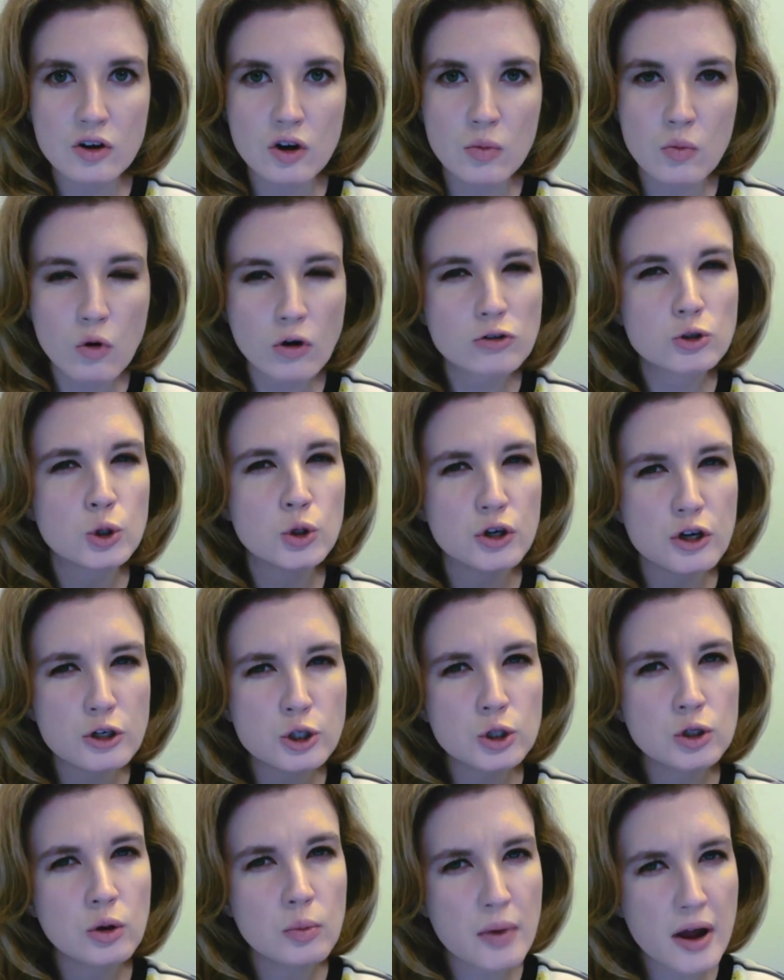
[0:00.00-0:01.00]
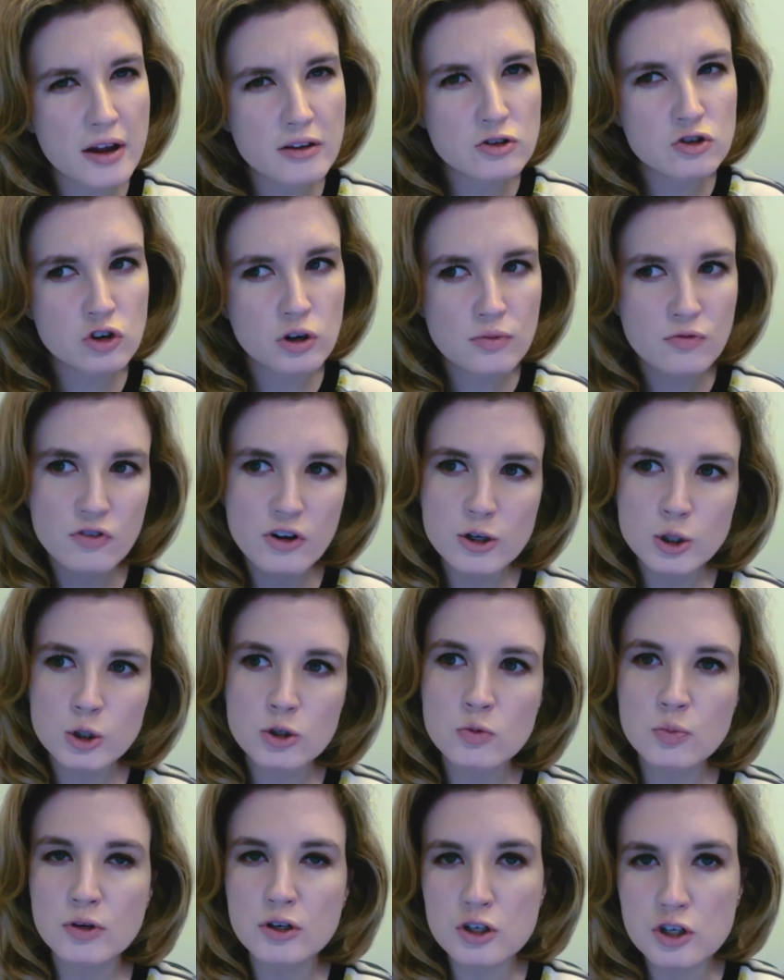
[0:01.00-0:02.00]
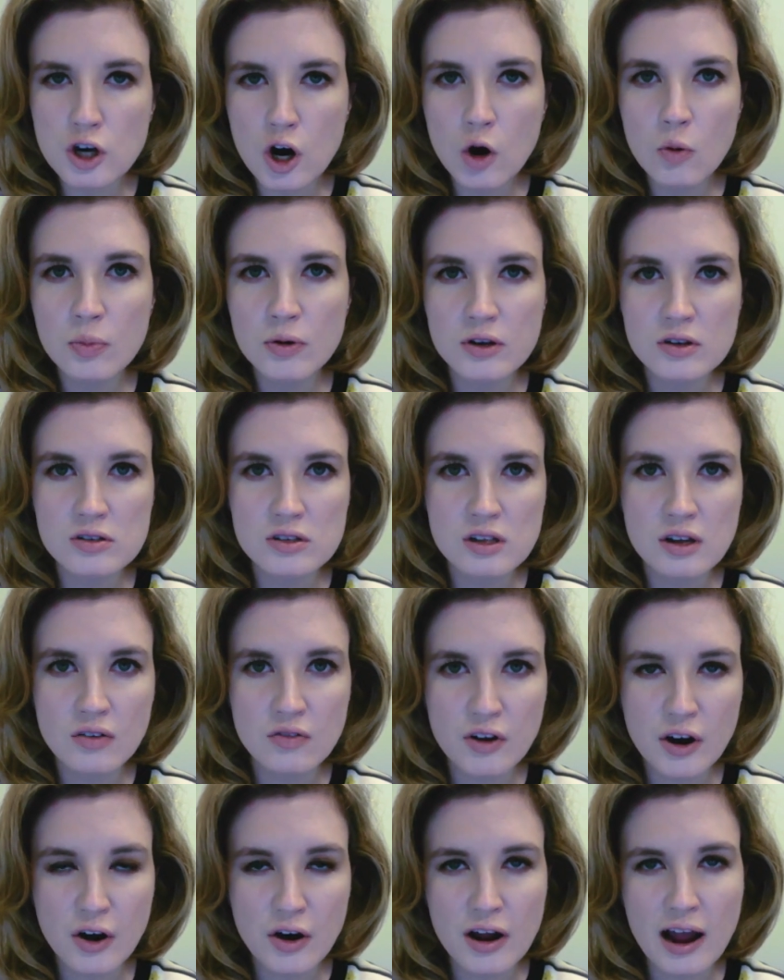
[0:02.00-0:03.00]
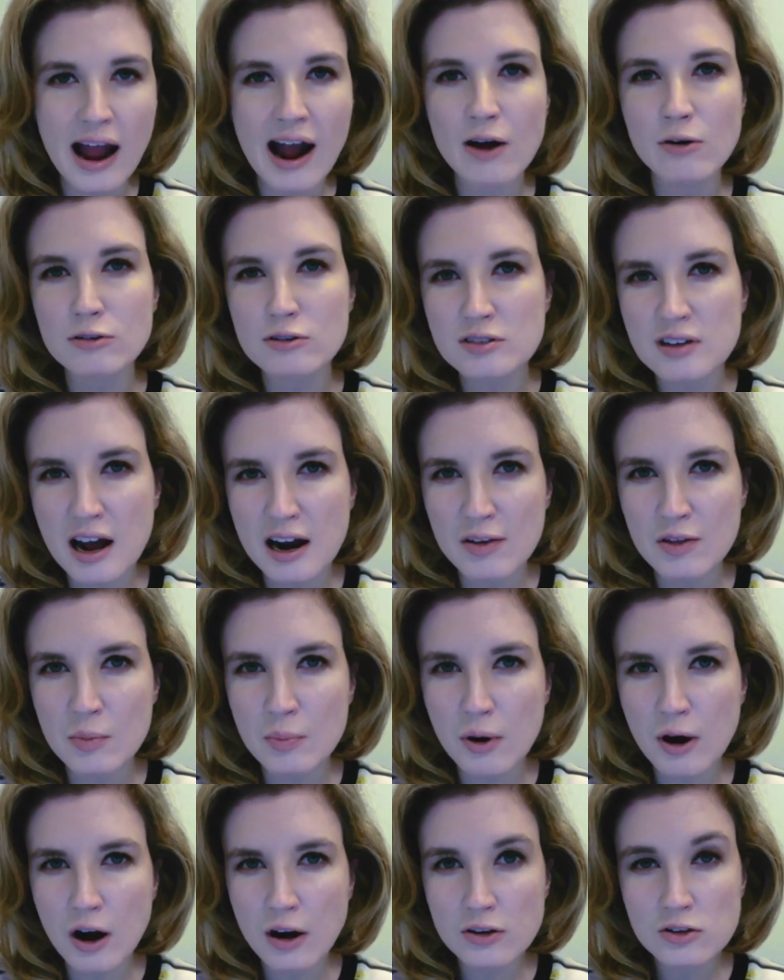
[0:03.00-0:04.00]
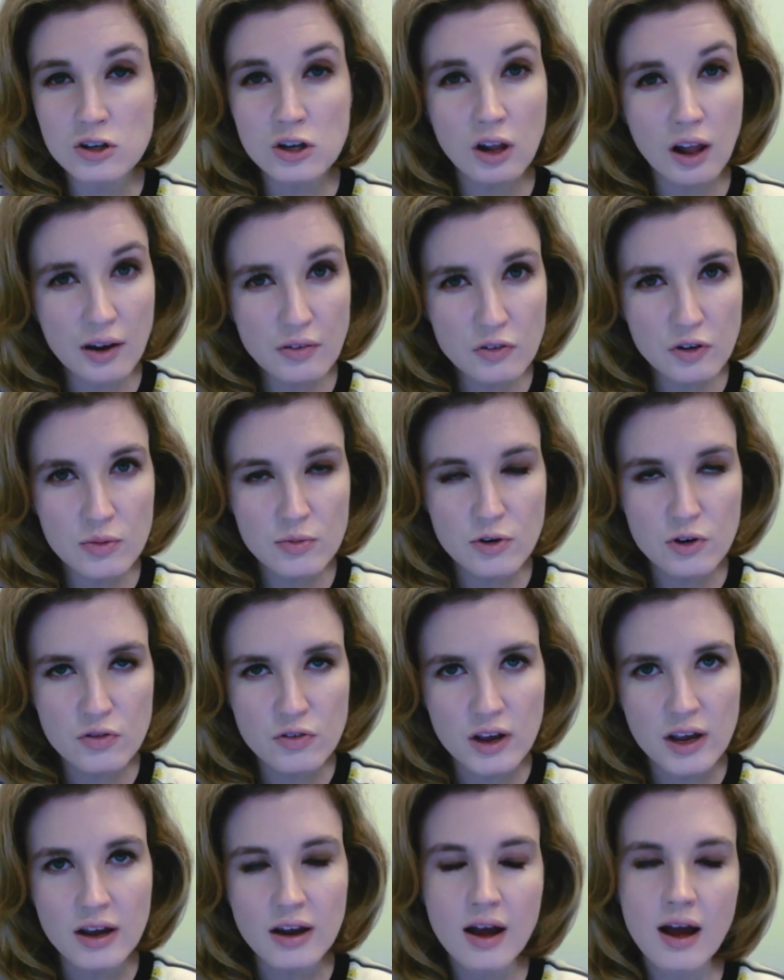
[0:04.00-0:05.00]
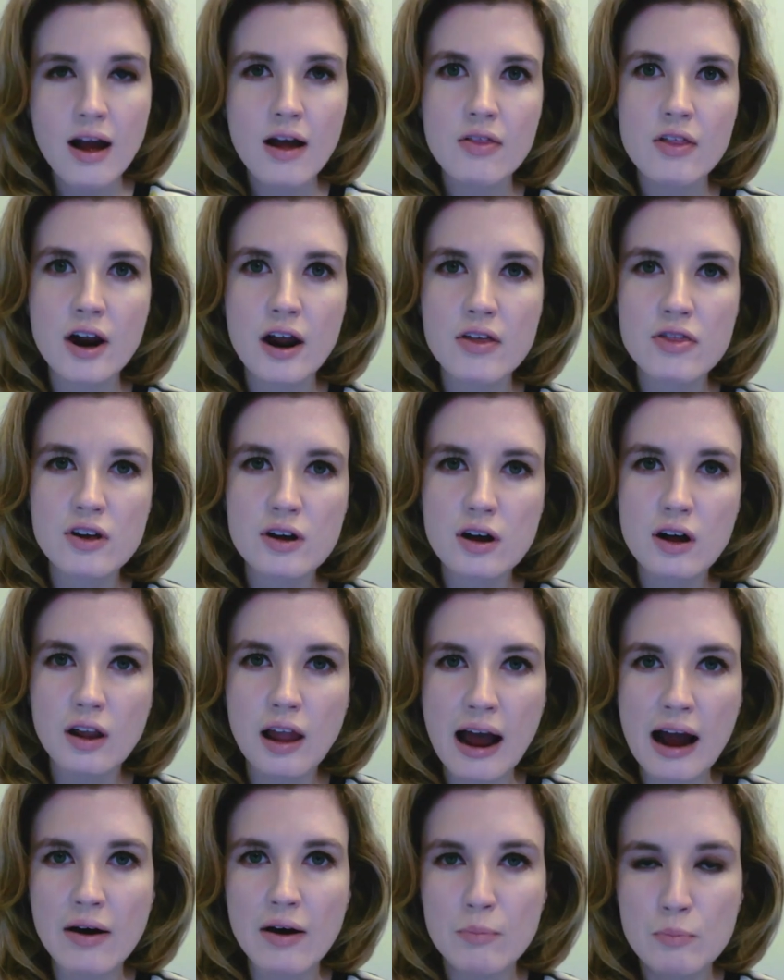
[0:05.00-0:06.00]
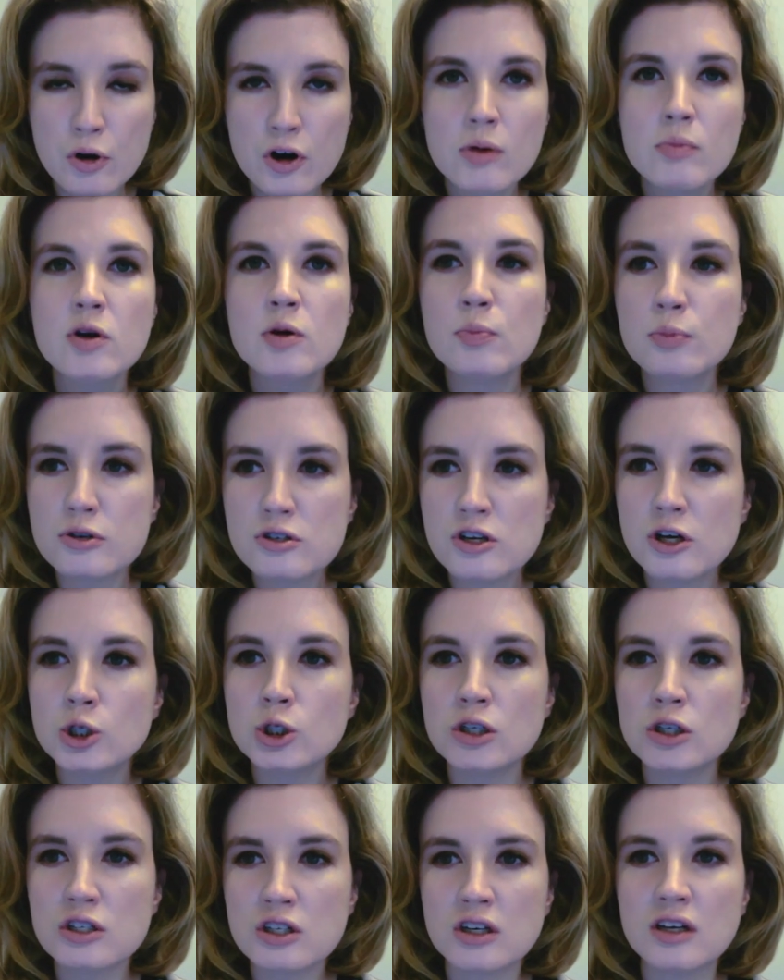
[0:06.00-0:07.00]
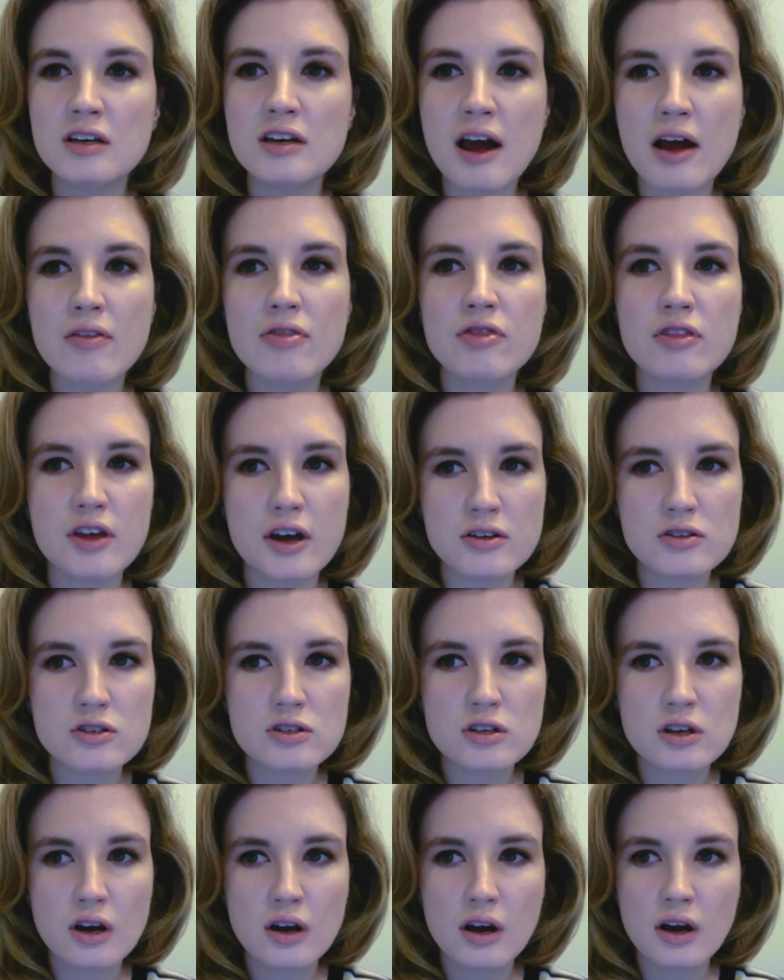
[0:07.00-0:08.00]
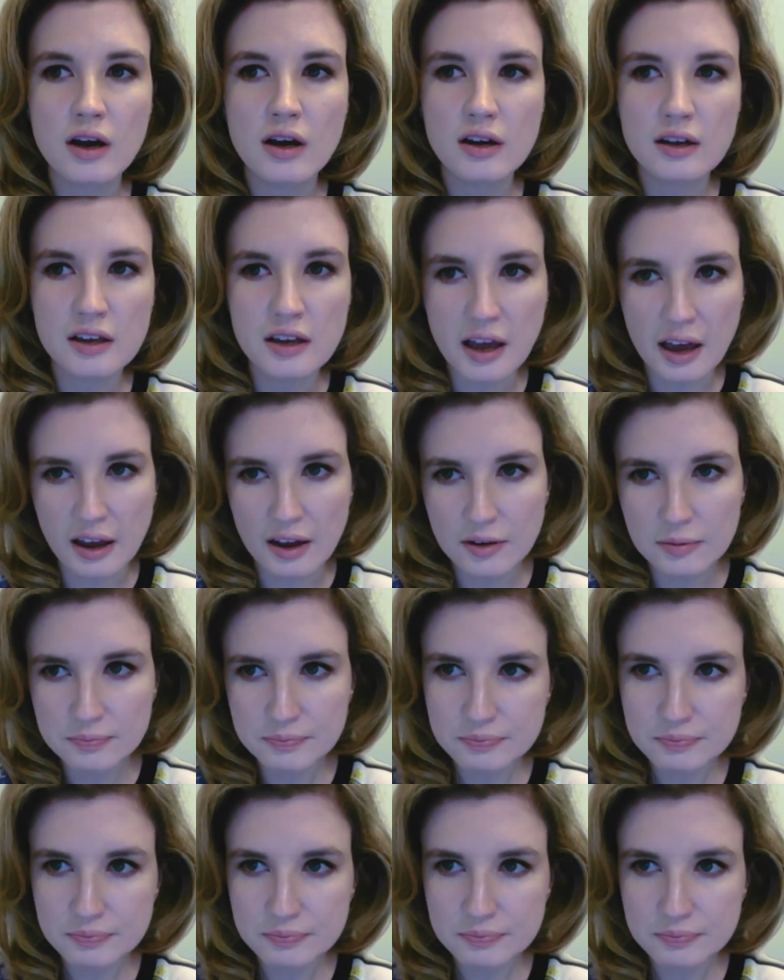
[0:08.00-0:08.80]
more traditional mainstream features, but Dope is the very outside of the box clever movie that I think put him in a position to get this gig.